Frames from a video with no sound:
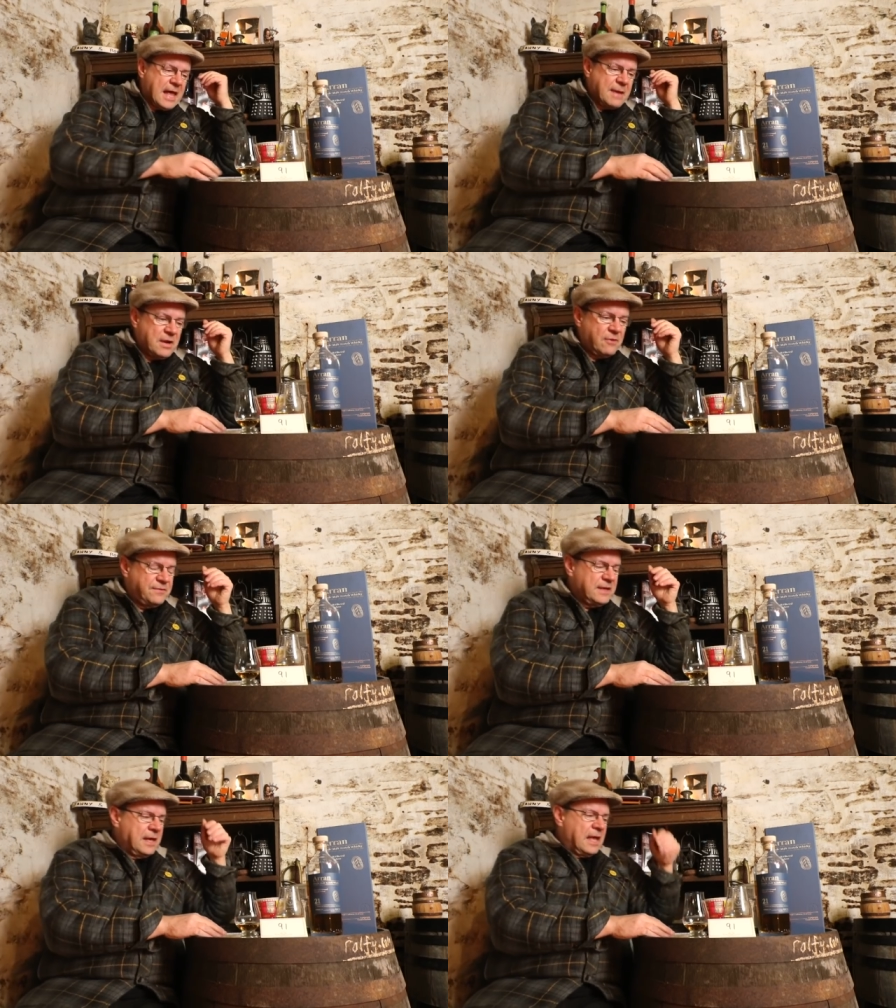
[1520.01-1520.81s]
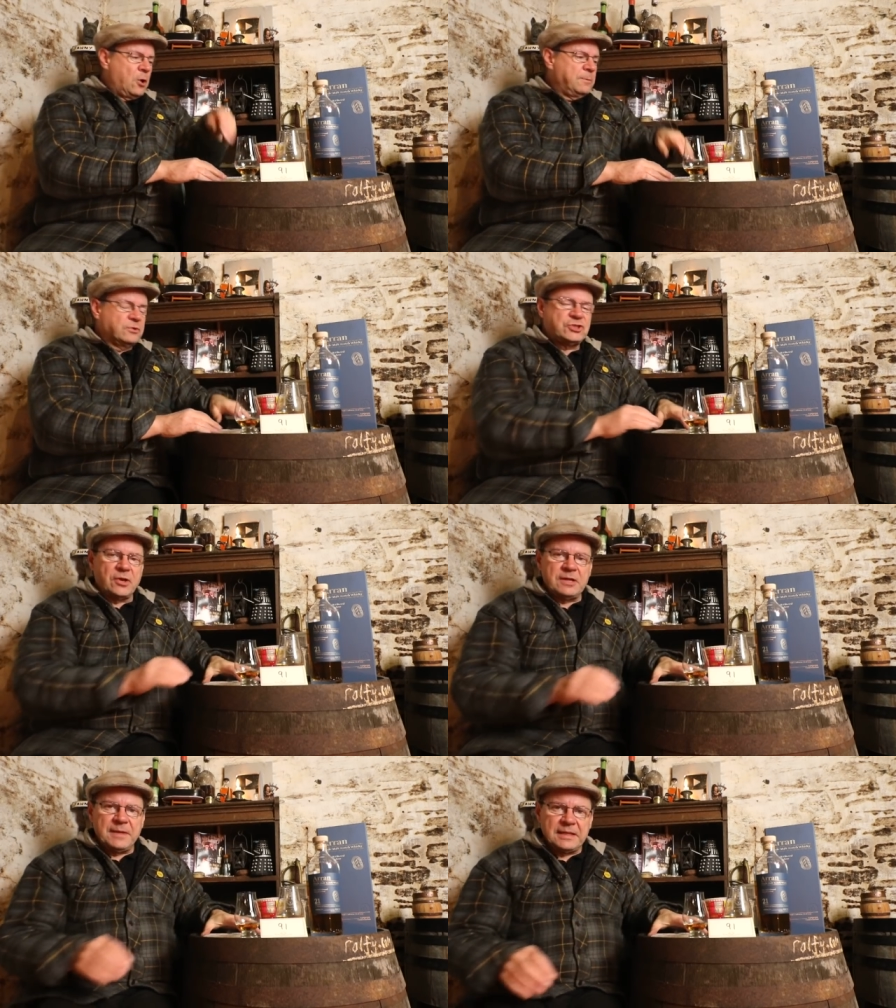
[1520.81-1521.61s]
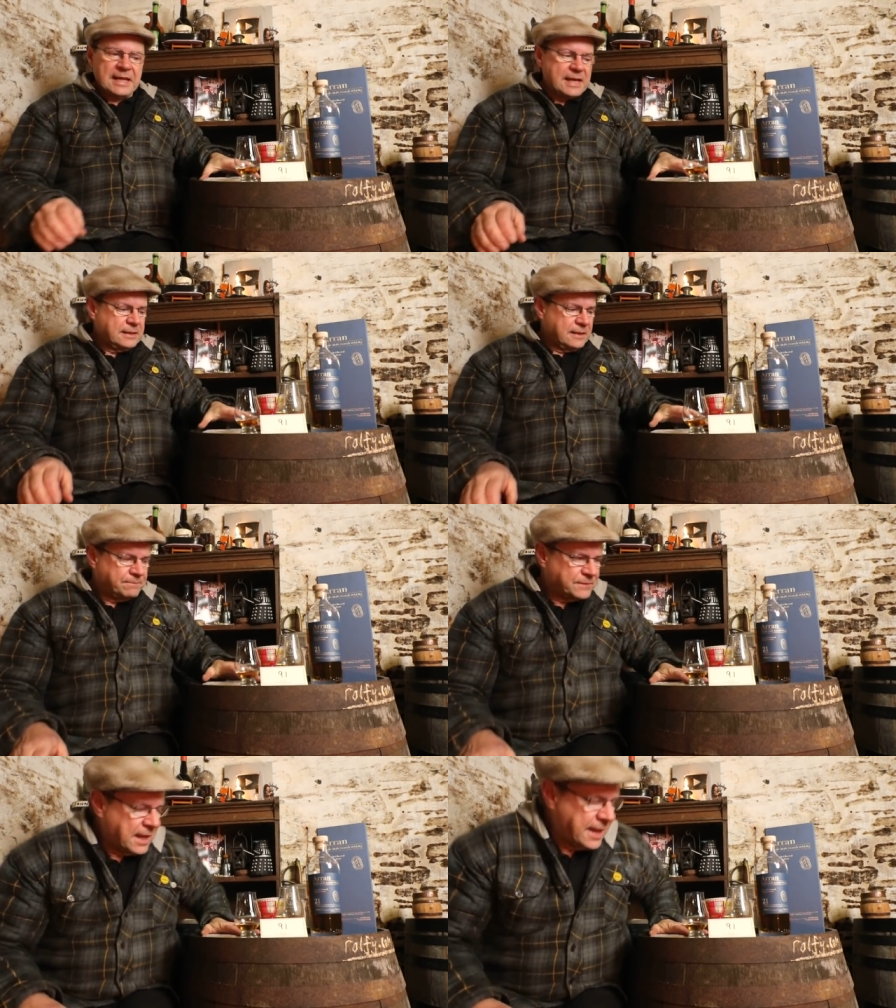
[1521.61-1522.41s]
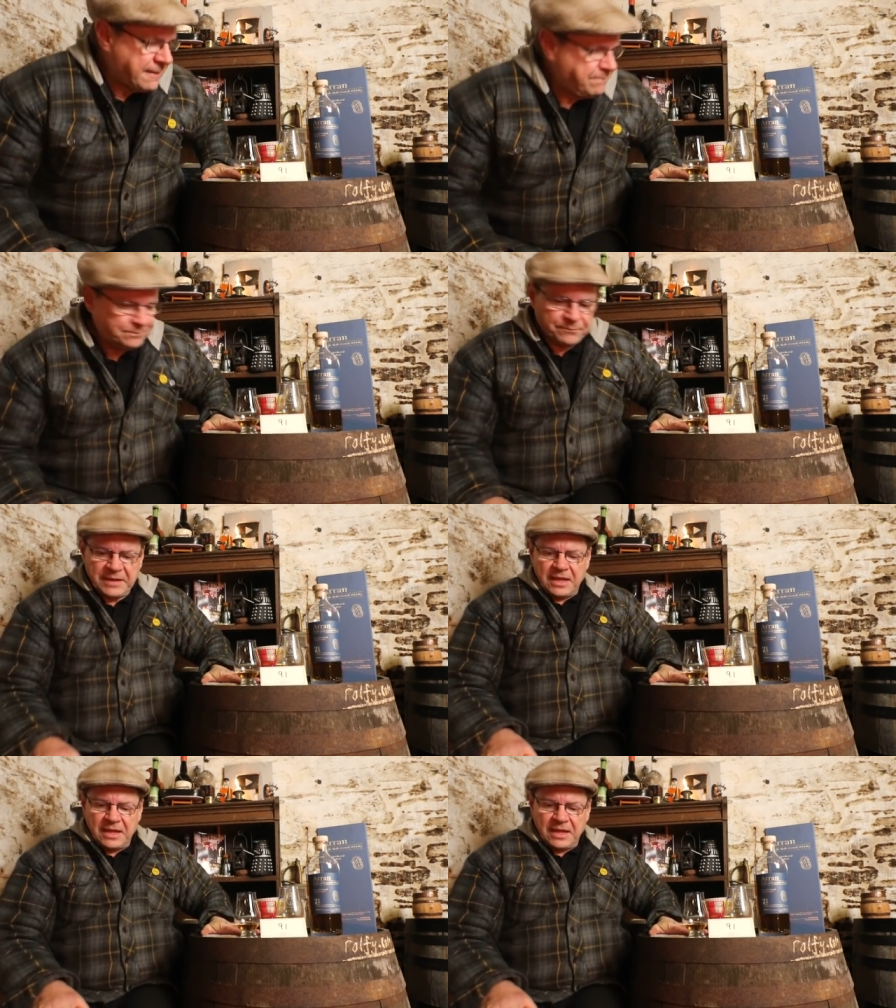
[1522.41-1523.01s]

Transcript: I'm Ralfy. I hope you'll join me again um,